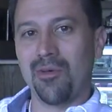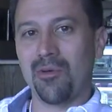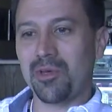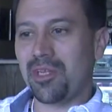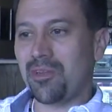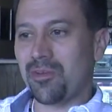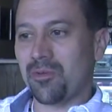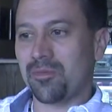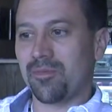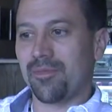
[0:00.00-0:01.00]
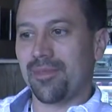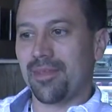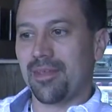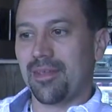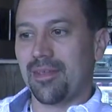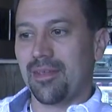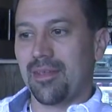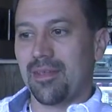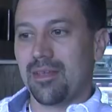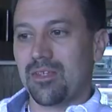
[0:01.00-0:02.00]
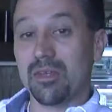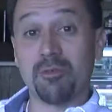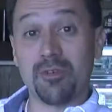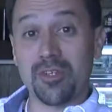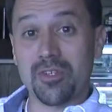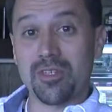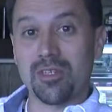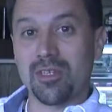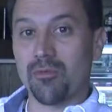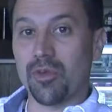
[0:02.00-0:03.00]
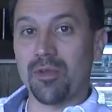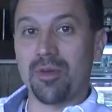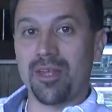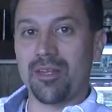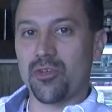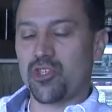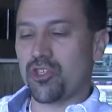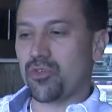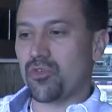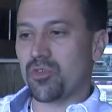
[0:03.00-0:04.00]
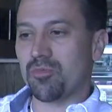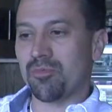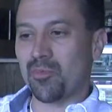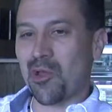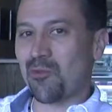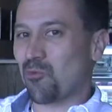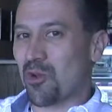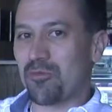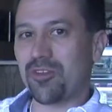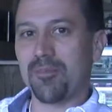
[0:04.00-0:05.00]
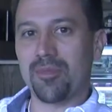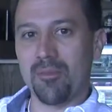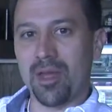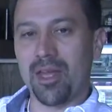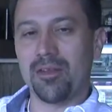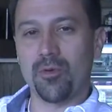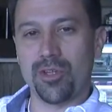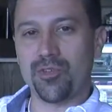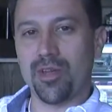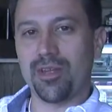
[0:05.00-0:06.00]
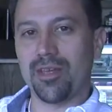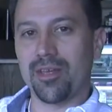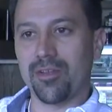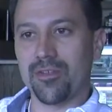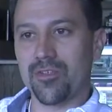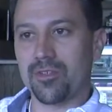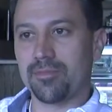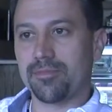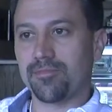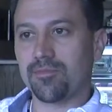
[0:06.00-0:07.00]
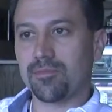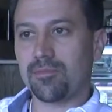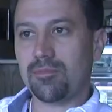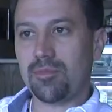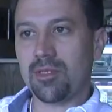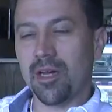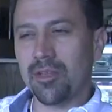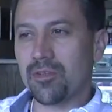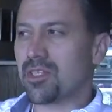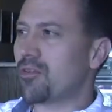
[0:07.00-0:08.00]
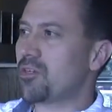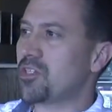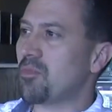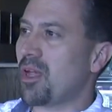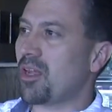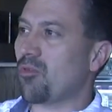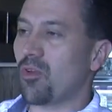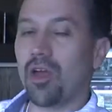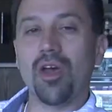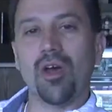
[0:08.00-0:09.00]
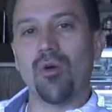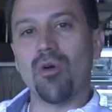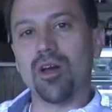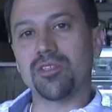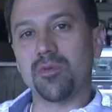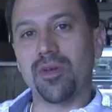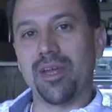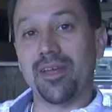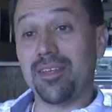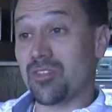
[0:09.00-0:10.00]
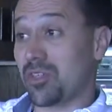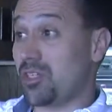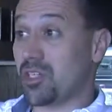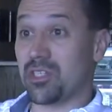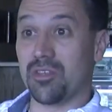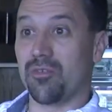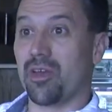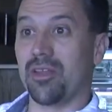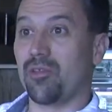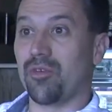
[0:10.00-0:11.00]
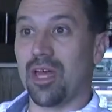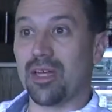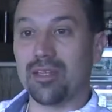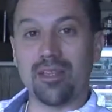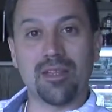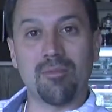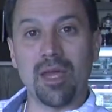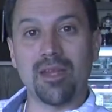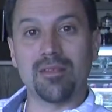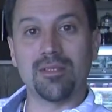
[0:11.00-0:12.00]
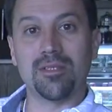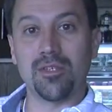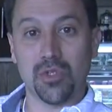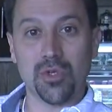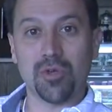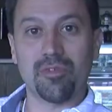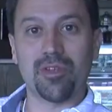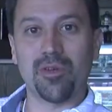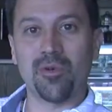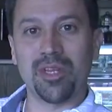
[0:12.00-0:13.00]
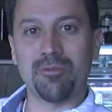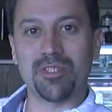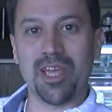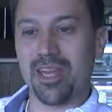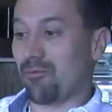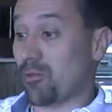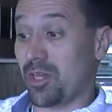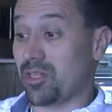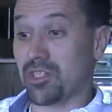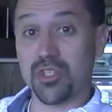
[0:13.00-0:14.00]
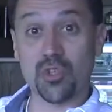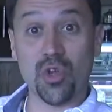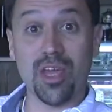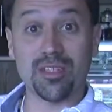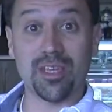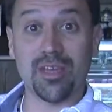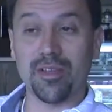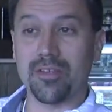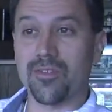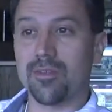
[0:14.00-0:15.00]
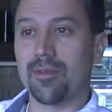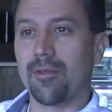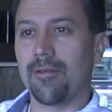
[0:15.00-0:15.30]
What would he do? Some of us, if we had been in his shoes, might have roughed up the man who had tried to kill us. Others of us might have walked away, easily justifying the fact that the man deserved what he was getting, for he had just tried to kill us.